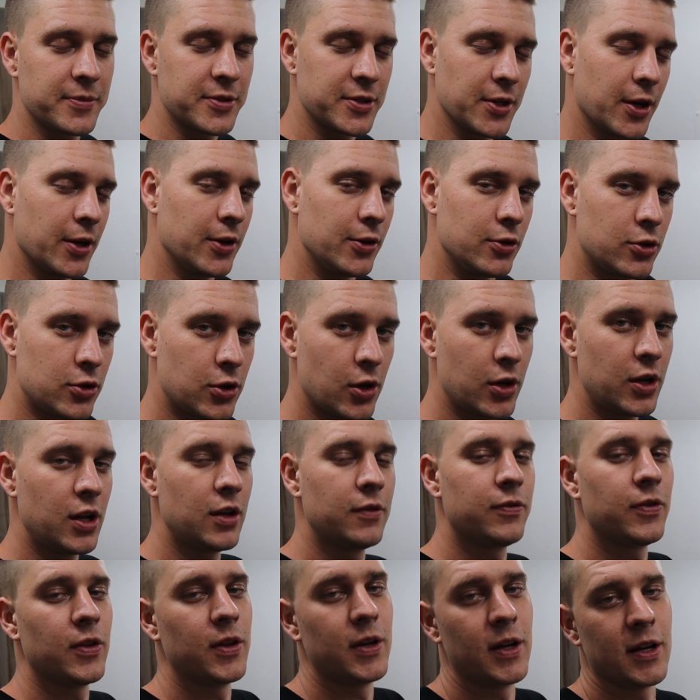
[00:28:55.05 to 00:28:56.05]
So tune
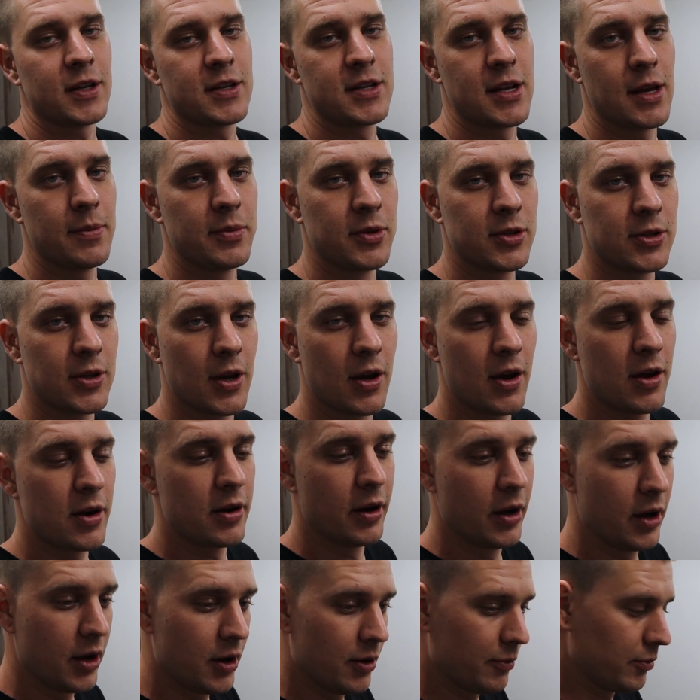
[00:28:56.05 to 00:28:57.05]
in for the next
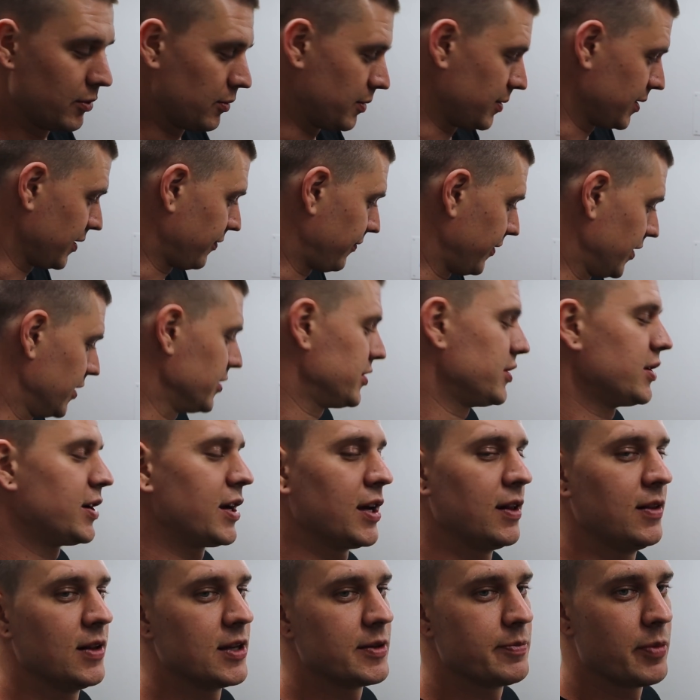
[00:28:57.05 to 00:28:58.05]
episode. We'll be finishing
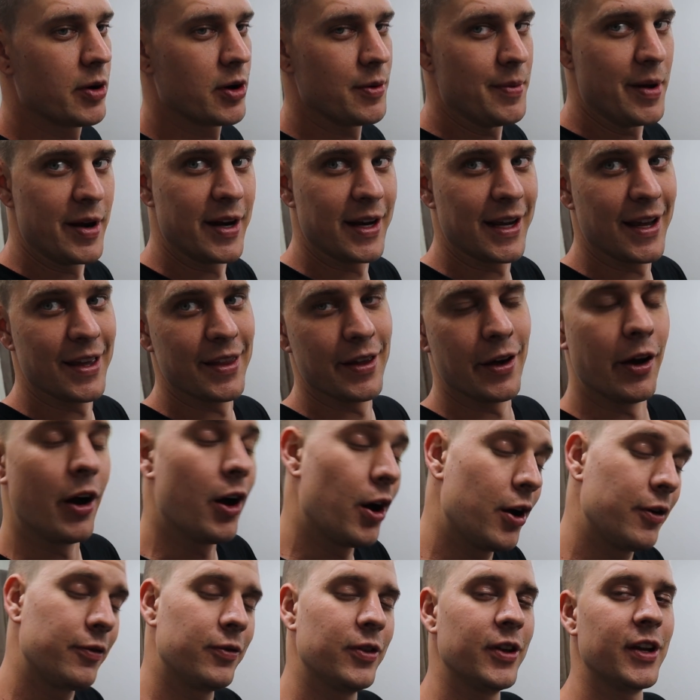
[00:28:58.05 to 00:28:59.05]
getting this bottom end together.
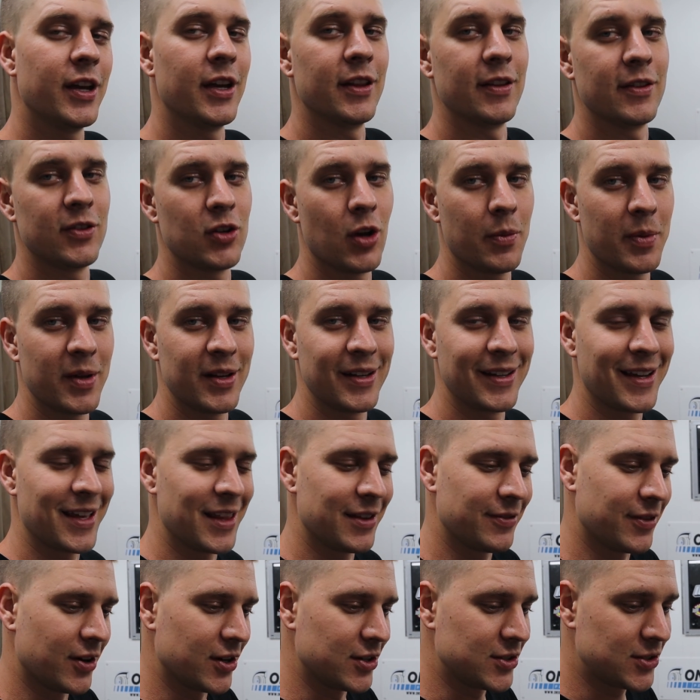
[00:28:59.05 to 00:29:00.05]
Hopefully get the top end
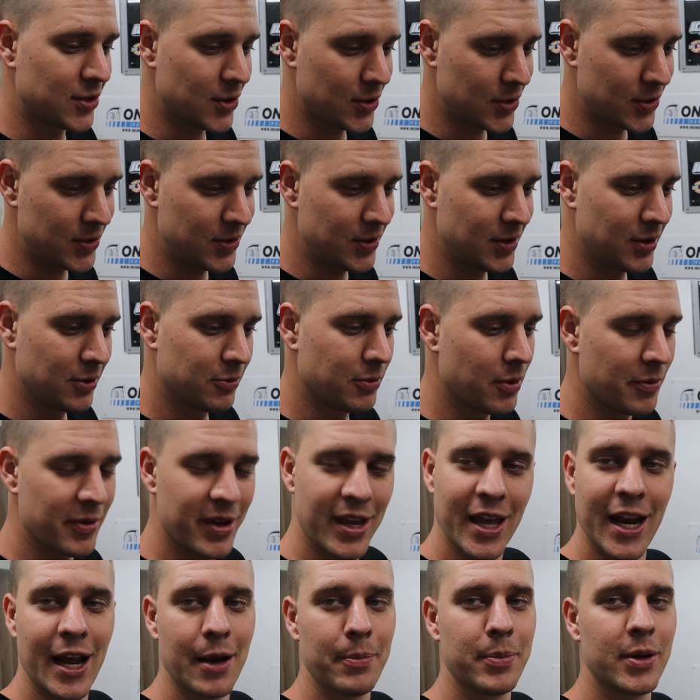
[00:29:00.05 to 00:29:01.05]
together very soon when we
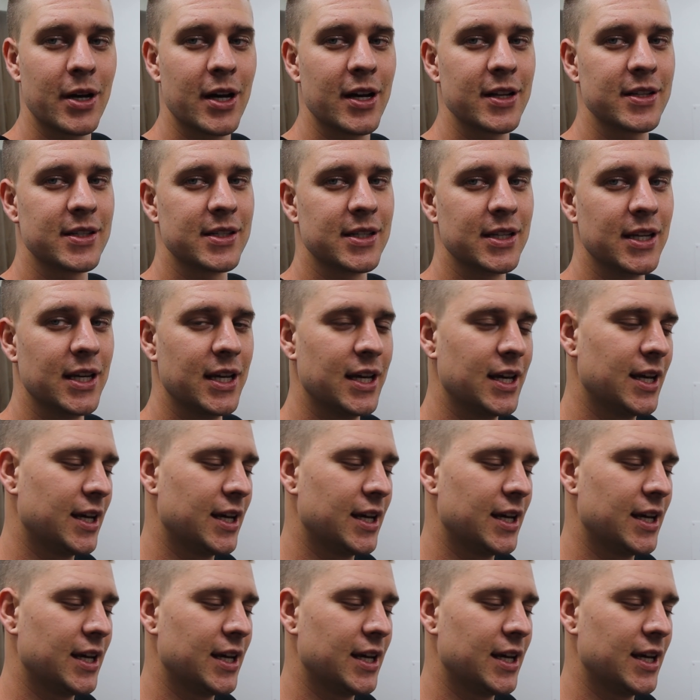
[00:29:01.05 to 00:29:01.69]
get our parts.